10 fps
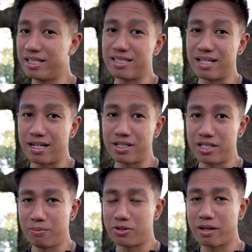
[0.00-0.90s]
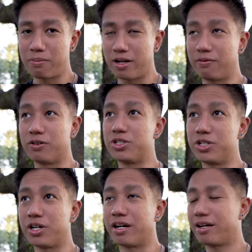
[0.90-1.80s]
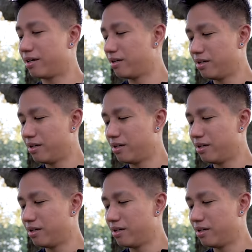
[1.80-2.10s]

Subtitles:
is not a cheap tripod for sure.